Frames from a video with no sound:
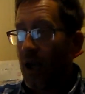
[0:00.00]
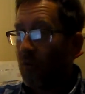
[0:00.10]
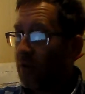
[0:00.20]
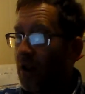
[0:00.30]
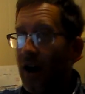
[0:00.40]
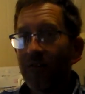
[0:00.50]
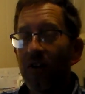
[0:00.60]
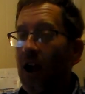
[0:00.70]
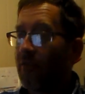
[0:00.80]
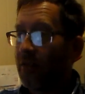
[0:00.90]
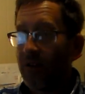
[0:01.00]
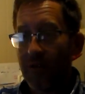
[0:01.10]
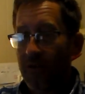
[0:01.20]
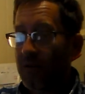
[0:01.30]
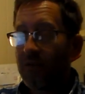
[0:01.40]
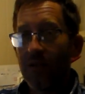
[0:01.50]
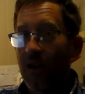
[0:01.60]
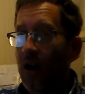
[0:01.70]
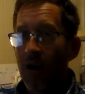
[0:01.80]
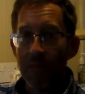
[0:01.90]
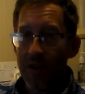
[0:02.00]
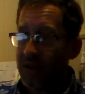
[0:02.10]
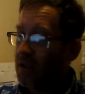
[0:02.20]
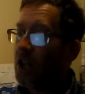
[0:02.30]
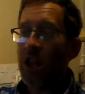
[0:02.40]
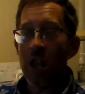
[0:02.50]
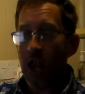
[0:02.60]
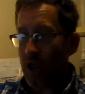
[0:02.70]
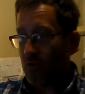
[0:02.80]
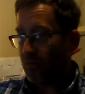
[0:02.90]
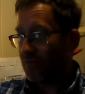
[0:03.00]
I would not drive another Omni. No.